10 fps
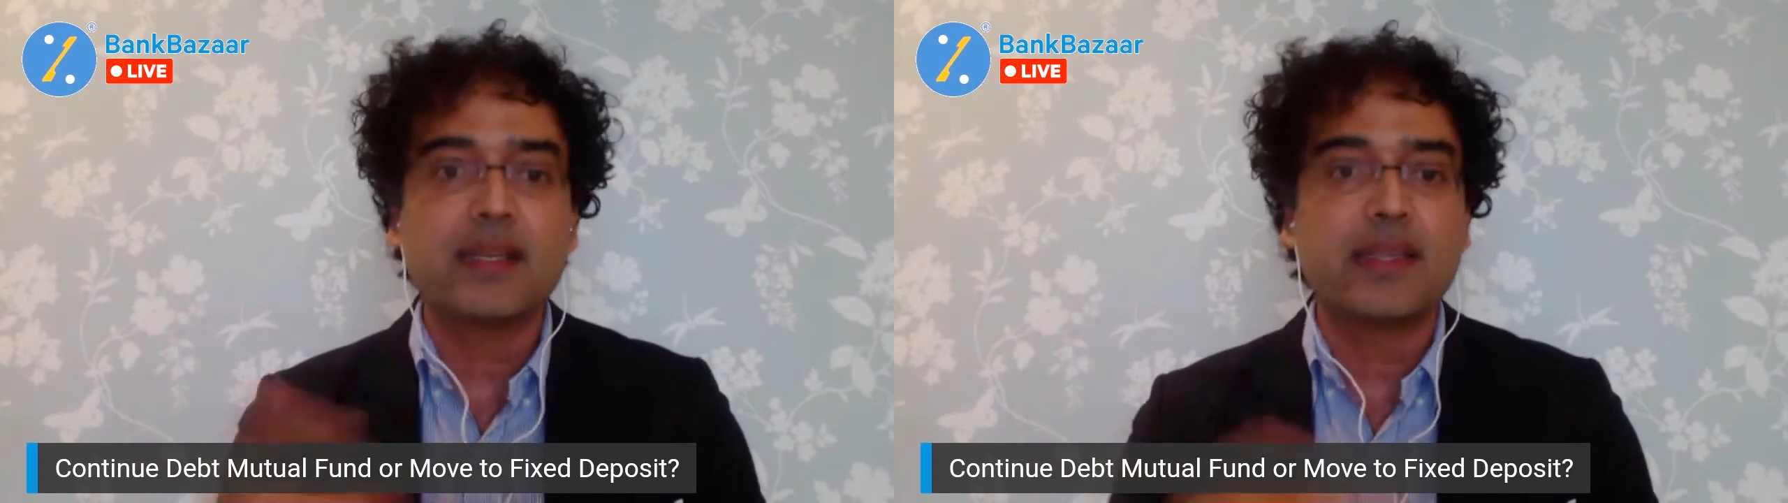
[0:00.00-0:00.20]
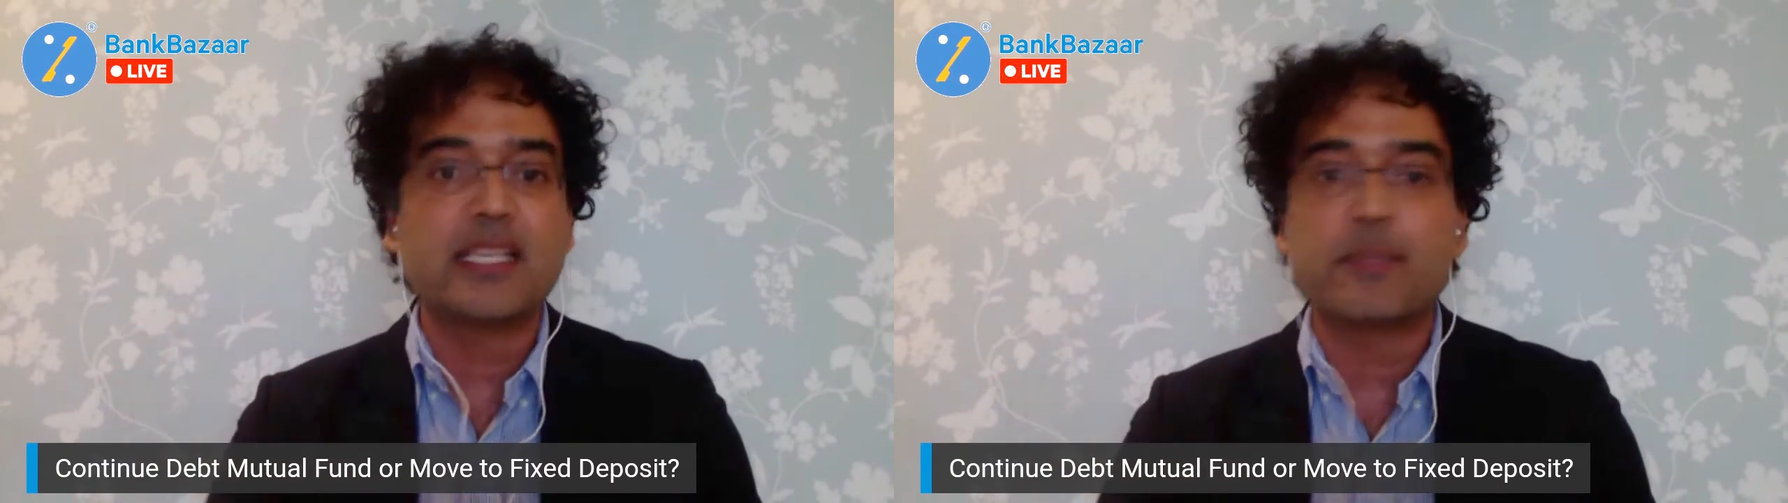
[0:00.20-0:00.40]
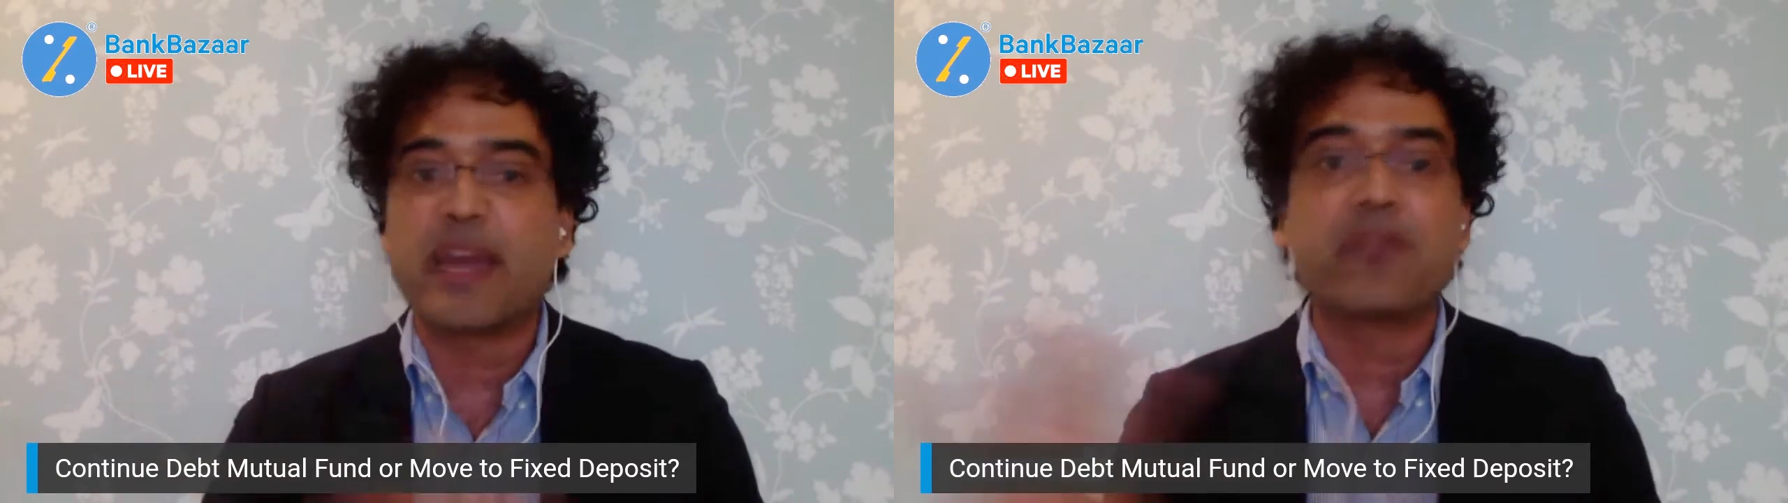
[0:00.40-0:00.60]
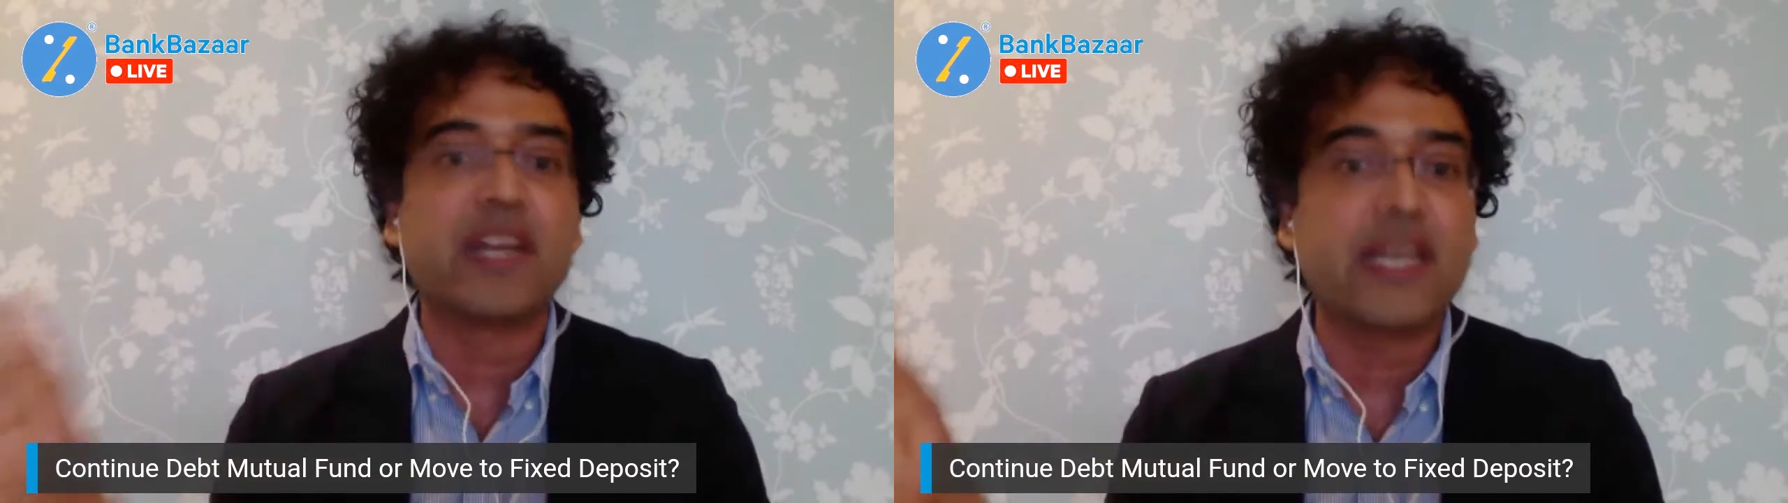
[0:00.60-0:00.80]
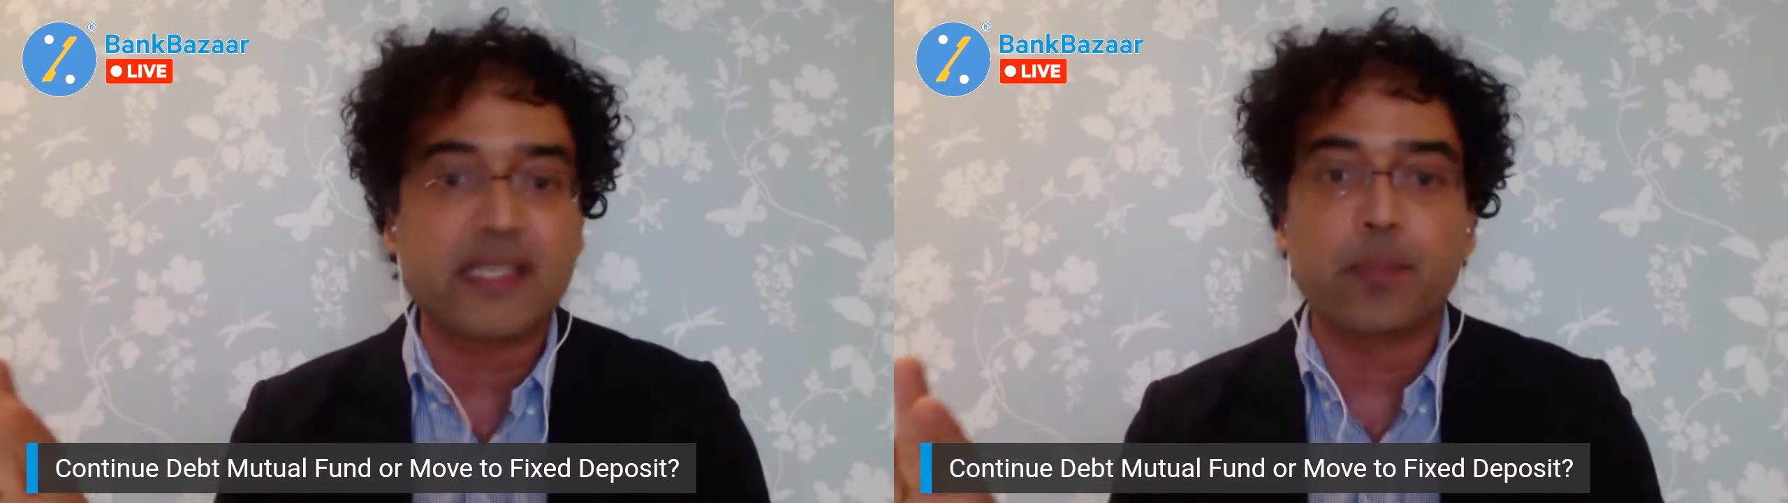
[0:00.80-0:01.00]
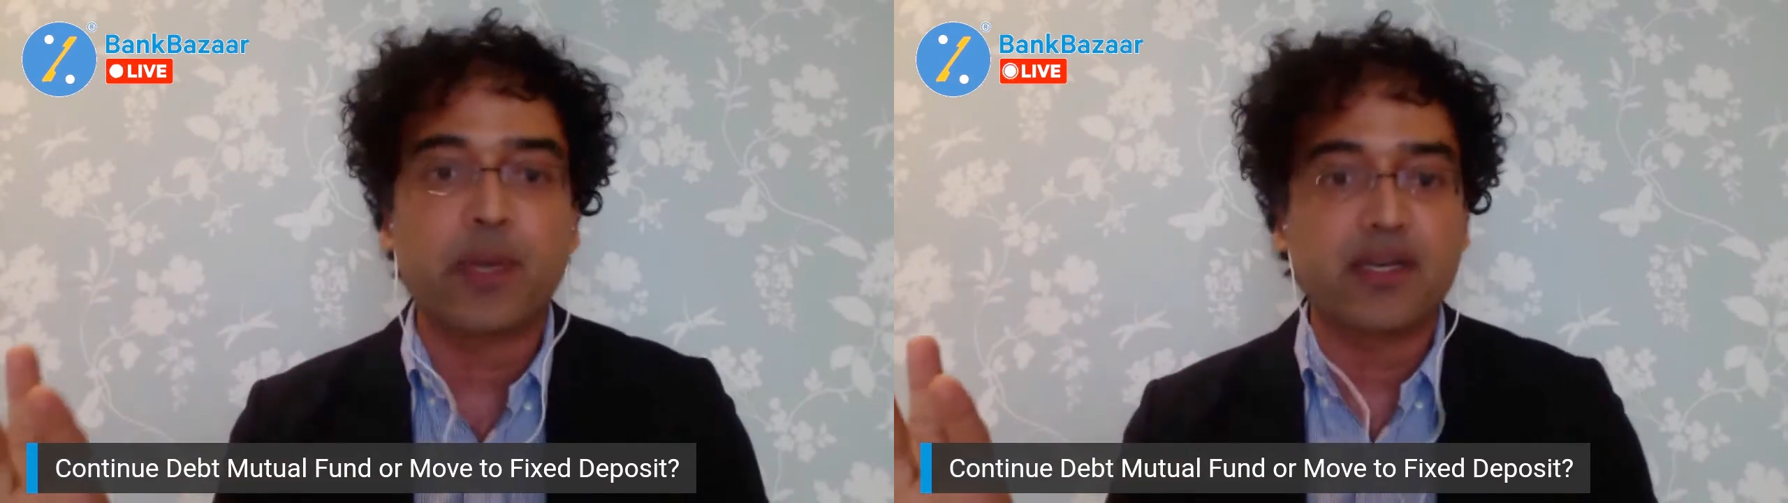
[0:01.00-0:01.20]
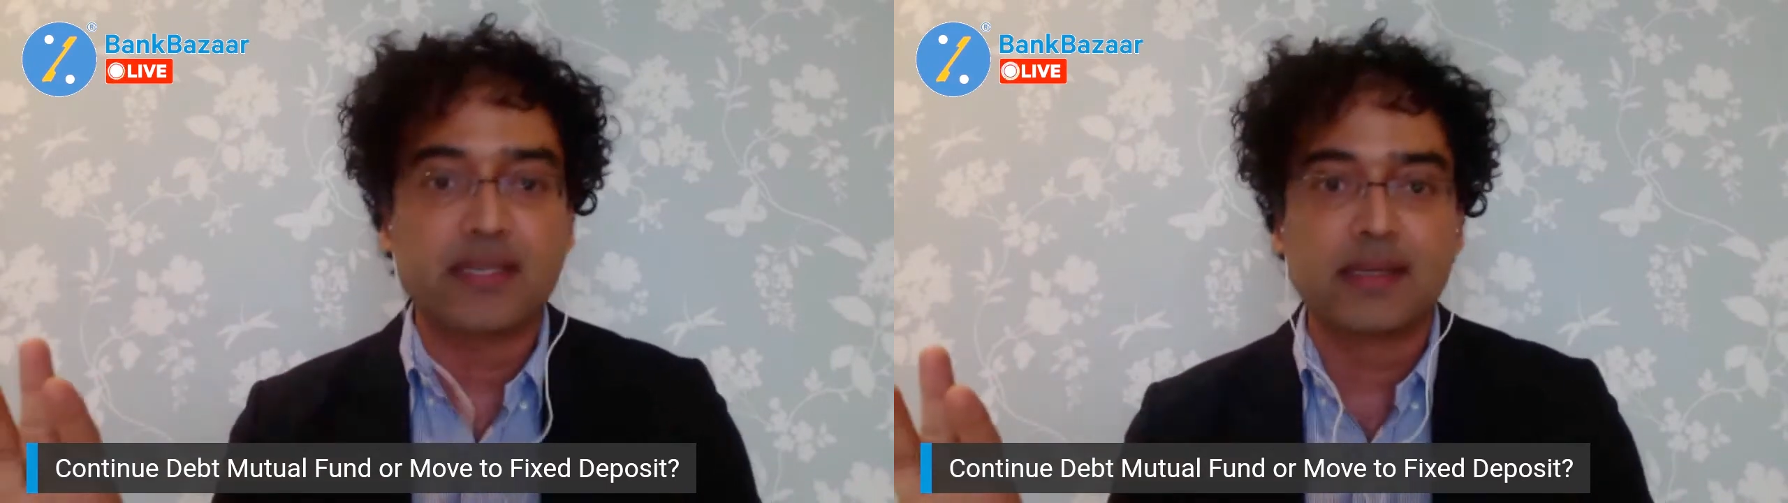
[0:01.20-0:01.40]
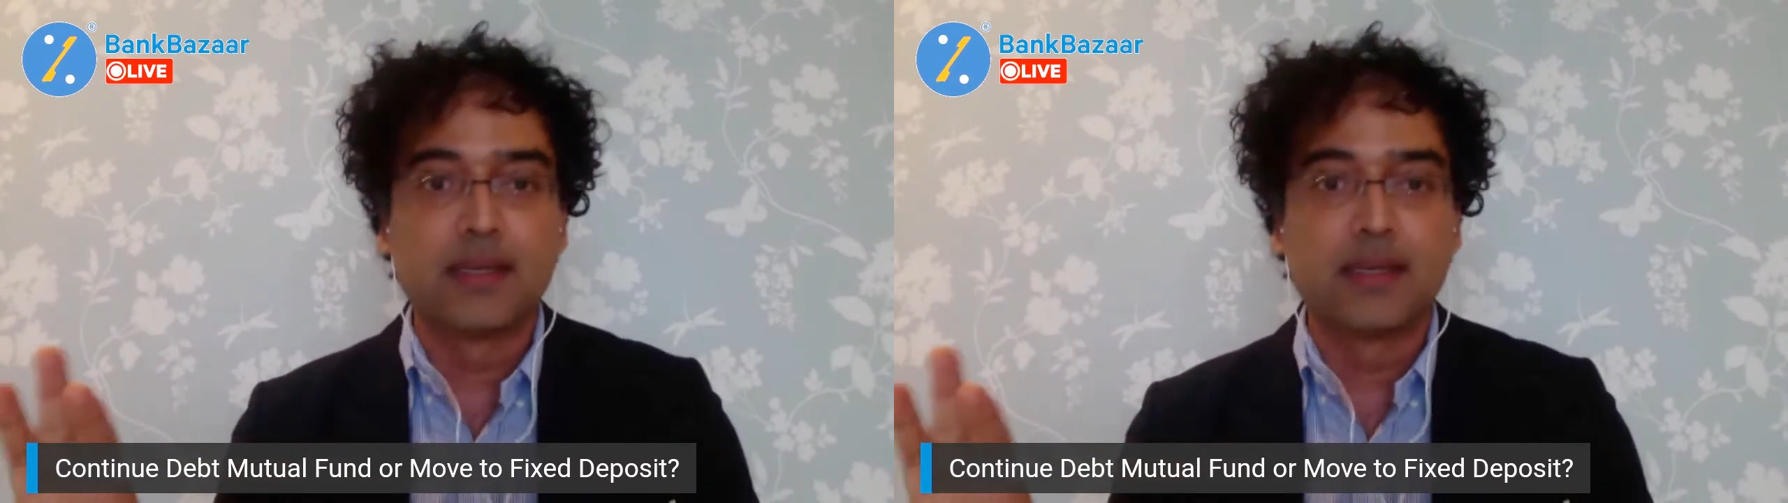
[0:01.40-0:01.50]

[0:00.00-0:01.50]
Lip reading: this benefit disappears.